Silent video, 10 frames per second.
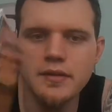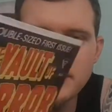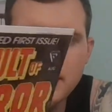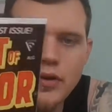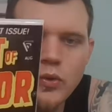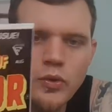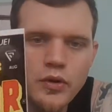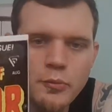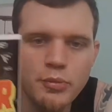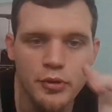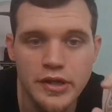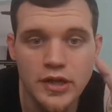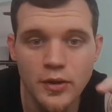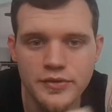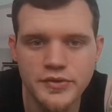The horror
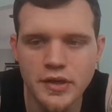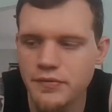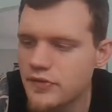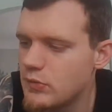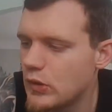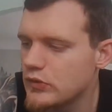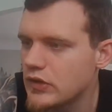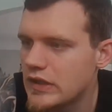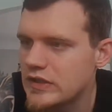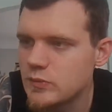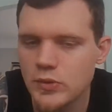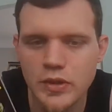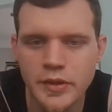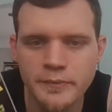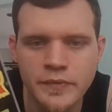pre-code stuff is the most
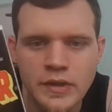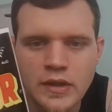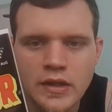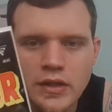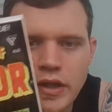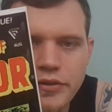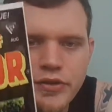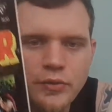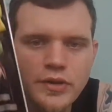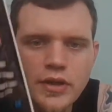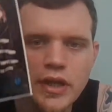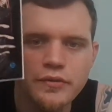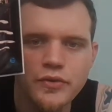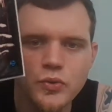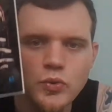collectible, and Gladstone did a lot
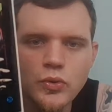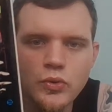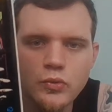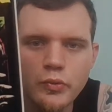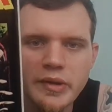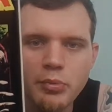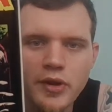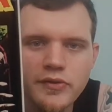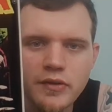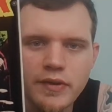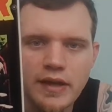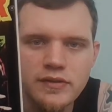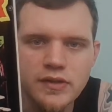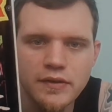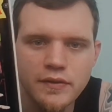of cool reprints of that
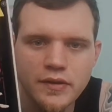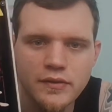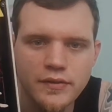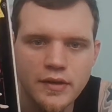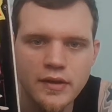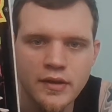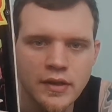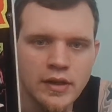stuff, because the